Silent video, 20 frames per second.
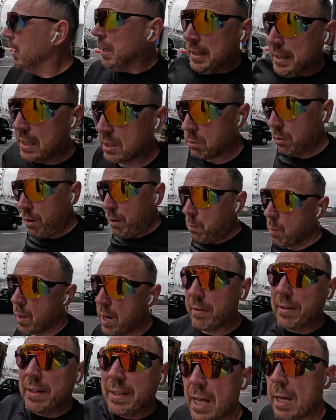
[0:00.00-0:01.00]
that's why I'm
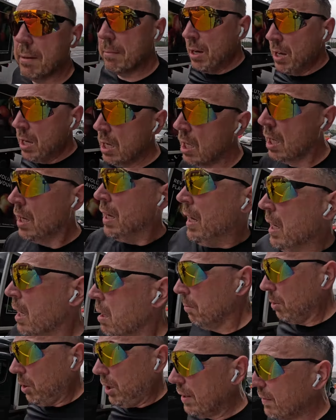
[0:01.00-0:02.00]
wearing them.
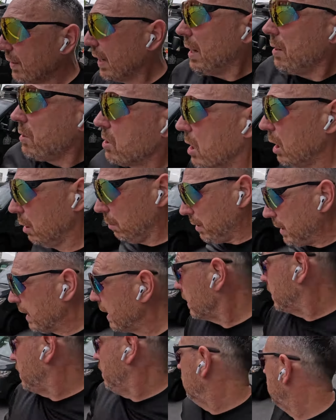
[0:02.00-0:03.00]
More than anything else, and I want to
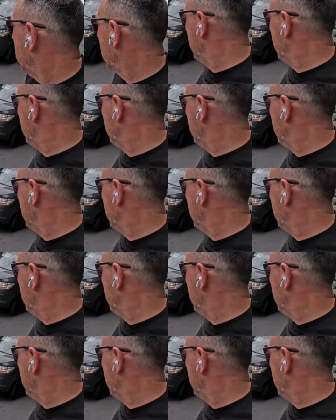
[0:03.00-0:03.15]
get some